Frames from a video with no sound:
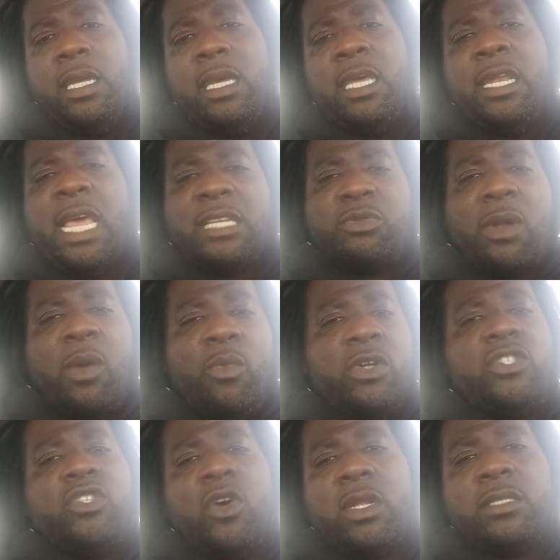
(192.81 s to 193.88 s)
And that's what I
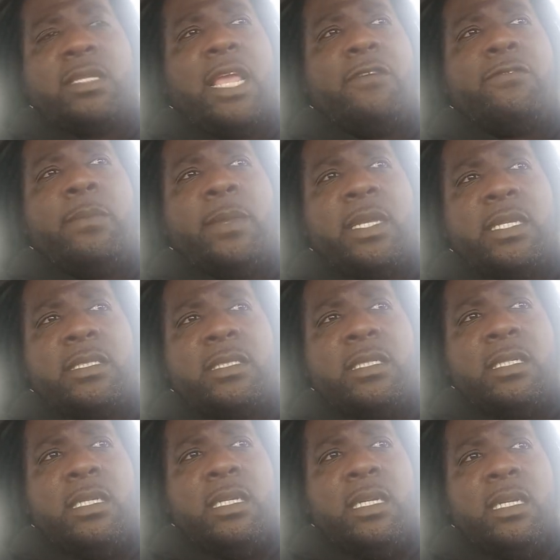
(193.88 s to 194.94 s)
want y'all to take from this.
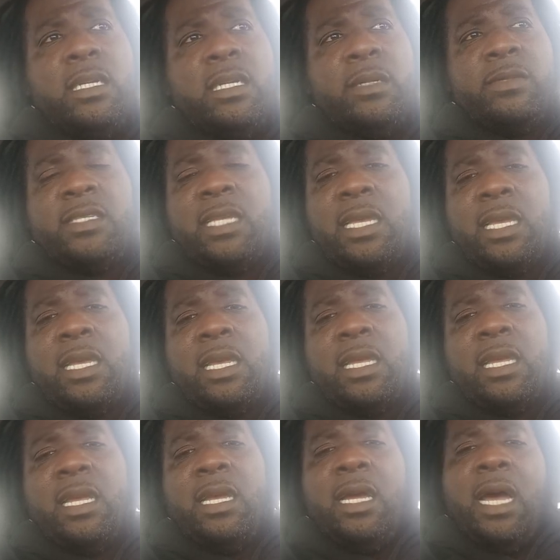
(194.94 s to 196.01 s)
You know I'm saying?
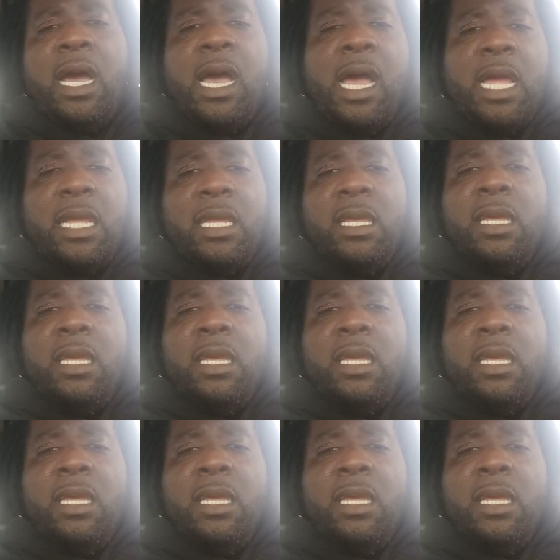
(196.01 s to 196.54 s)
All right?